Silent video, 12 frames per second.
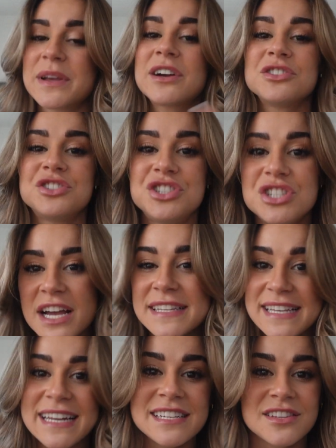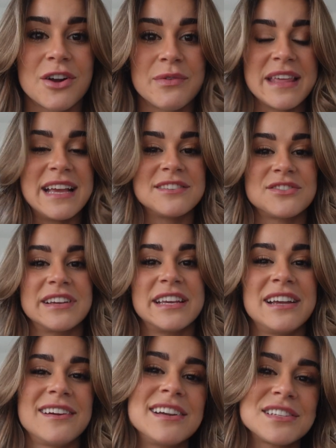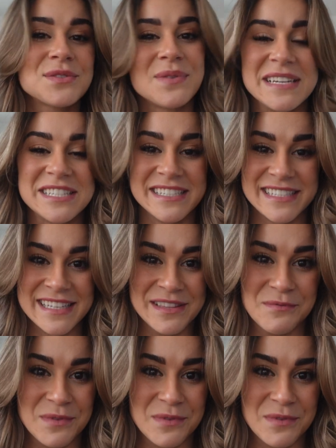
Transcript: we are just getting started with answering curious questions in the